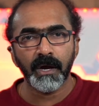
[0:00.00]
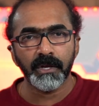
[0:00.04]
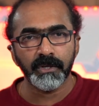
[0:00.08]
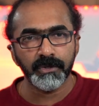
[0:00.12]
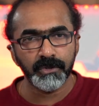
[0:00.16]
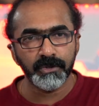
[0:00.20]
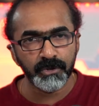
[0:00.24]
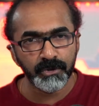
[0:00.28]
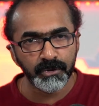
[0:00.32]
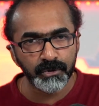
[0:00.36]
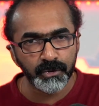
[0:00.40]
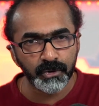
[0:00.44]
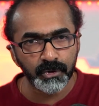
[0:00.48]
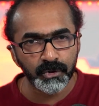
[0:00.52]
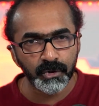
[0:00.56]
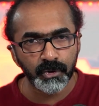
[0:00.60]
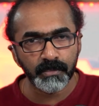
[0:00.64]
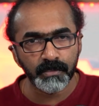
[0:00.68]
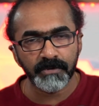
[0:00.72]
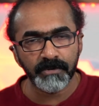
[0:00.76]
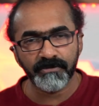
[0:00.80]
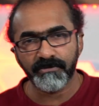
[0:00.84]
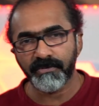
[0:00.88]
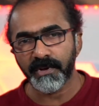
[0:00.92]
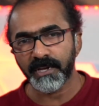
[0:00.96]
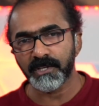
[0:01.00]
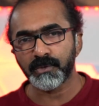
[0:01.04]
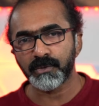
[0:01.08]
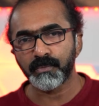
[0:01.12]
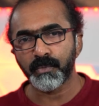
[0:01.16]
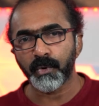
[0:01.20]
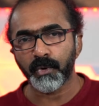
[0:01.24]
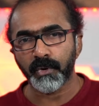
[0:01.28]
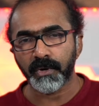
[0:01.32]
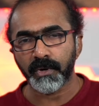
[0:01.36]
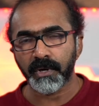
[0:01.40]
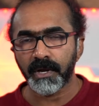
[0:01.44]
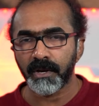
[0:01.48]
YouTube,
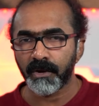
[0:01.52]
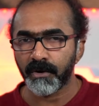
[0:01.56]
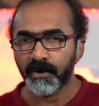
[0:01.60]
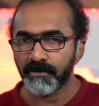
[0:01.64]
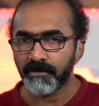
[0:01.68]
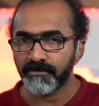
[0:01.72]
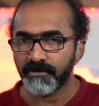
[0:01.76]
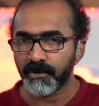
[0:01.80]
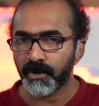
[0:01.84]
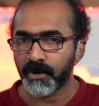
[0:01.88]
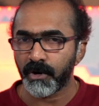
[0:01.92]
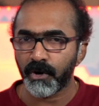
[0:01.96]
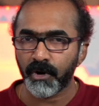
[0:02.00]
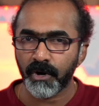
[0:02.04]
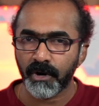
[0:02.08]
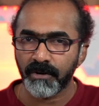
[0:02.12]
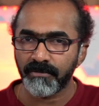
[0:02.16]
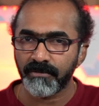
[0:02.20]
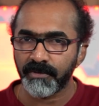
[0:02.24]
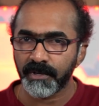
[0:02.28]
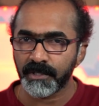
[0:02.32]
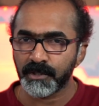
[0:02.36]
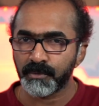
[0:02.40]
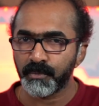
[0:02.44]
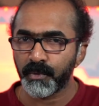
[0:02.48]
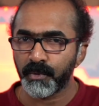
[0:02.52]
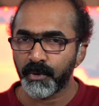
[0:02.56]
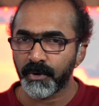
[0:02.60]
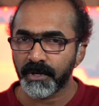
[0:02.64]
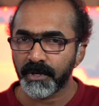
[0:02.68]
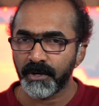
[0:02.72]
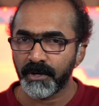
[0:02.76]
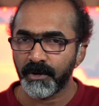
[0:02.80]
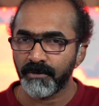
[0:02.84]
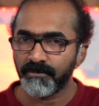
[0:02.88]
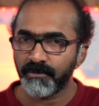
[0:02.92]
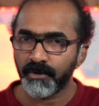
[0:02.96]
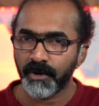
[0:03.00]
Facebook. If you're not on
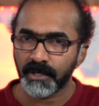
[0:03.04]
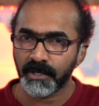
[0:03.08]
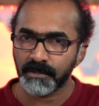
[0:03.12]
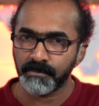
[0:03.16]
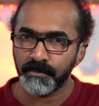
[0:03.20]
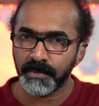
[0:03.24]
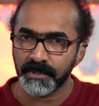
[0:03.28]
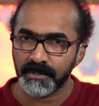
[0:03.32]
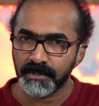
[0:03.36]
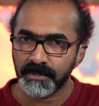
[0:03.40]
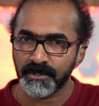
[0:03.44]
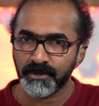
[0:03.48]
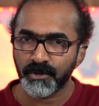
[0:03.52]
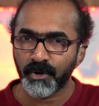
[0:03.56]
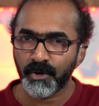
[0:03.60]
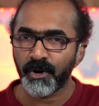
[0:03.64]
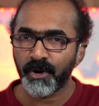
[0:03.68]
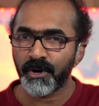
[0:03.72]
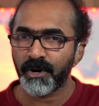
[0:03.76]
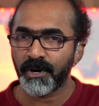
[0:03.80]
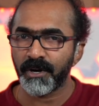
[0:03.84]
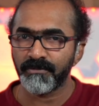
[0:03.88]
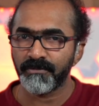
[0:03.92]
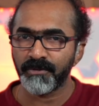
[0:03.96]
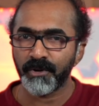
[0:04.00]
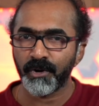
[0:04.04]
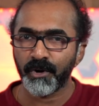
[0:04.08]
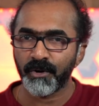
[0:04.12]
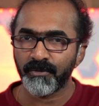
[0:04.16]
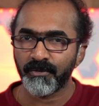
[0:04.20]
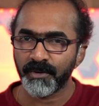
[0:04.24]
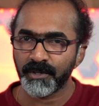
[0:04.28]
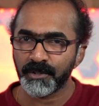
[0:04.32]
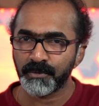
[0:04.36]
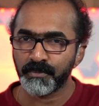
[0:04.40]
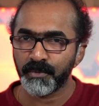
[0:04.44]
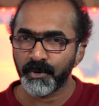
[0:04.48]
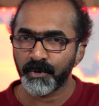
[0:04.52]
Facebook, if you're a business owner, if you're
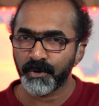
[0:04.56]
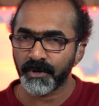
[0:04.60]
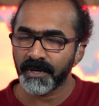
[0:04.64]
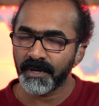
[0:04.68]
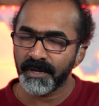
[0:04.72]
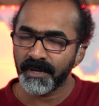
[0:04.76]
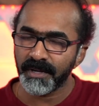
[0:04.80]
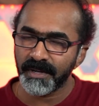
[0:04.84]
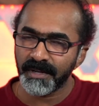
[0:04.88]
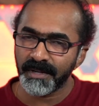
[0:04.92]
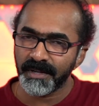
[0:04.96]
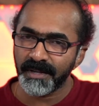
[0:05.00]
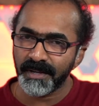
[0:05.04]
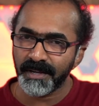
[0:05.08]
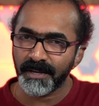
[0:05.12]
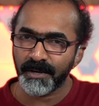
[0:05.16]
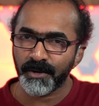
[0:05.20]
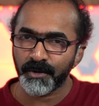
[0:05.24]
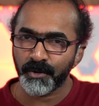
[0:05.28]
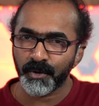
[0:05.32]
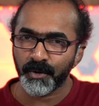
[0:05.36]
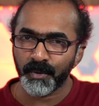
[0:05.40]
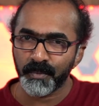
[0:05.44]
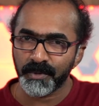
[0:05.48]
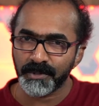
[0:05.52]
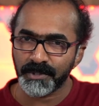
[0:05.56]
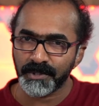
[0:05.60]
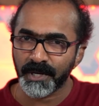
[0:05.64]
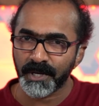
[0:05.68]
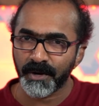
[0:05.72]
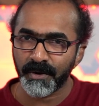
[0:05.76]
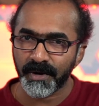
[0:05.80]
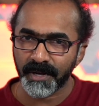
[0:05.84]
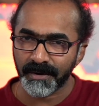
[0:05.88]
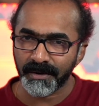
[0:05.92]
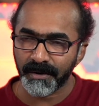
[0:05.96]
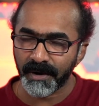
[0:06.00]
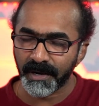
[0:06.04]
not Facebook, you're missing
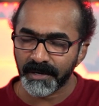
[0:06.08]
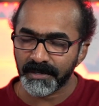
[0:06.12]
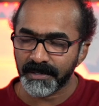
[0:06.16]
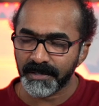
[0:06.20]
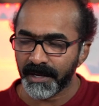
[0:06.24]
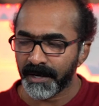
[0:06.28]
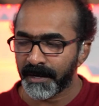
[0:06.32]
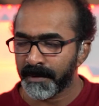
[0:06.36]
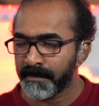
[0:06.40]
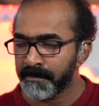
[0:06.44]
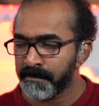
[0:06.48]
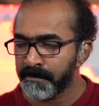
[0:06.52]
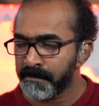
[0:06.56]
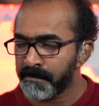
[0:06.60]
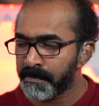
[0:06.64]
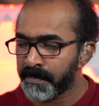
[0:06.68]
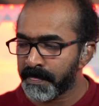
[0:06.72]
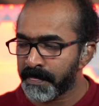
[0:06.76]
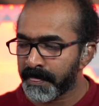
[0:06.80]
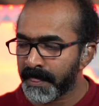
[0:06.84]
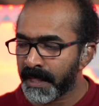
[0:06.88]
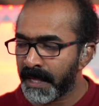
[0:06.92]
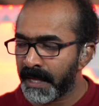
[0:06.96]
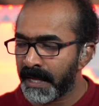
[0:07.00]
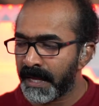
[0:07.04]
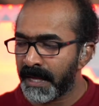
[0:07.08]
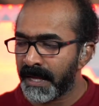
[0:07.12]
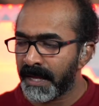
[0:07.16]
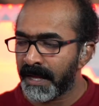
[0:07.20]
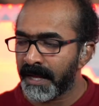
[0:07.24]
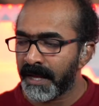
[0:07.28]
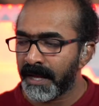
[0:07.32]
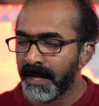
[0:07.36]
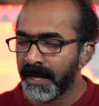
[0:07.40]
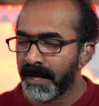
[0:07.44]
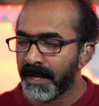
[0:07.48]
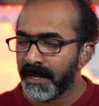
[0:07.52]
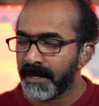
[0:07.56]
out a great deal.
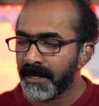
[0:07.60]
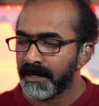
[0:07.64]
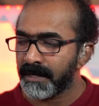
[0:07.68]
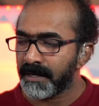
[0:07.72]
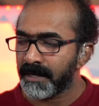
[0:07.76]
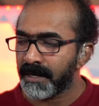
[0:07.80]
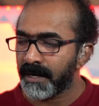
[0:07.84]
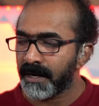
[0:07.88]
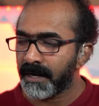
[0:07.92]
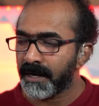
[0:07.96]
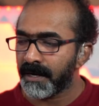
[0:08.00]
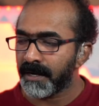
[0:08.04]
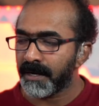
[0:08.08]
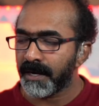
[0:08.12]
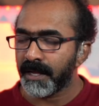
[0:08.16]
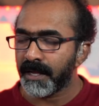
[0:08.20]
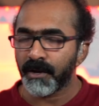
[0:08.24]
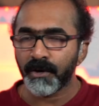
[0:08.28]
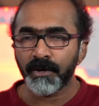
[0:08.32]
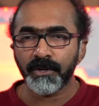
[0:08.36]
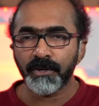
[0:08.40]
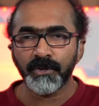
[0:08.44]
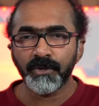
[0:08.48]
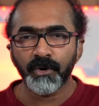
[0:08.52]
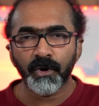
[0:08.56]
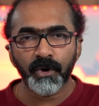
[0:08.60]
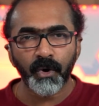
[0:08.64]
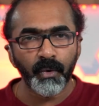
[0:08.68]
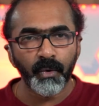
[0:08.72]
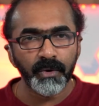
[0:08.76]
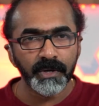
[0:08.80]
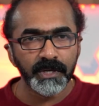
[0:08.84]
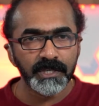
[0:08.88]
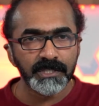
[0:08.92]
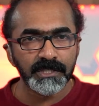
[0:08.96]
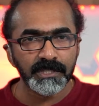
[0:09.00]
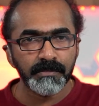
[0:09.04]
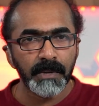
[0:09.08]
And your
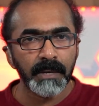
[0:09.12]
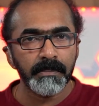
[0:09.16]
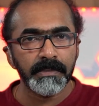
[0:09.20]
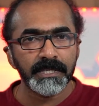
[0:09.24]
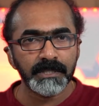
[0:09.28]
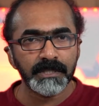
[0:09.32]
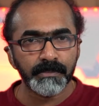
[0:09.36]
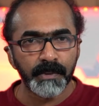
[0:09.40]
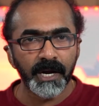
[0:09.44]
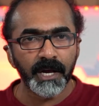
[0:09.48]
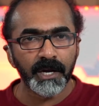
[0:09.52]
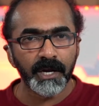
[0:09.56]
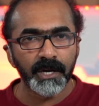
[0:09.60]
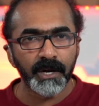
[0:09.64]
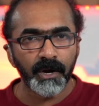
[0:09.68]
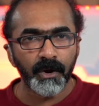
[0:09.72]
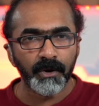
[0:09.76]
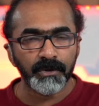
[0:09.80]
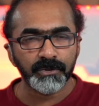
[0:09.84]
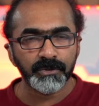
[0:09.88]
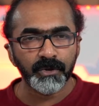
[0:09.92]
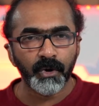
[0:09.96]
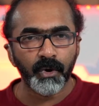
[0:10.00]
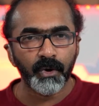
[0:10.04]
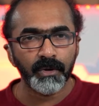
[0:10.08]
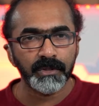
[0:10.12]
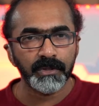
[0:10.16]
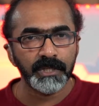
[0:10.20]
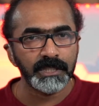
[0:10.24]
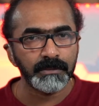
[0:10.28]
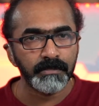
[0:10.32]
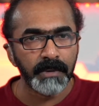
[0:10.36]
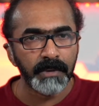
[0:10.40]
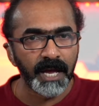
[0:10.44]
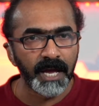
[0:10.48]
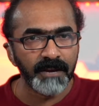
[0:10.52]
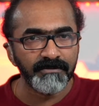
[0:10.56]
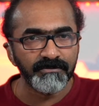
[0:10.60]
audience may be spread across all
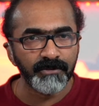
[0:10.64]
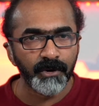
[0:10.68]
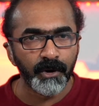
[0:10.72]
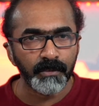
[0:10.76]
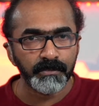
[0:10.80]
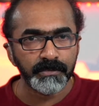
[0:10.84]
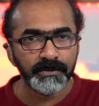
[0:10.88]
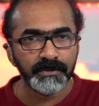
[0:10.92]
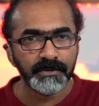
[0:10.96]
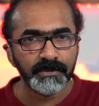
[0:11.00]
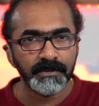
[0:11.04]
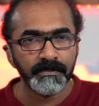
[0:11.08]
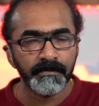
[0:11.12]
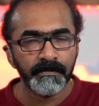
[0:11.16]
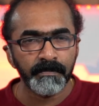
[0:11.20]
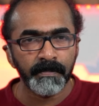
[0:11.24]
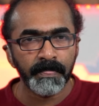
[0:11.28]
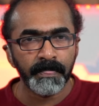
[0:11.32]
these platforms,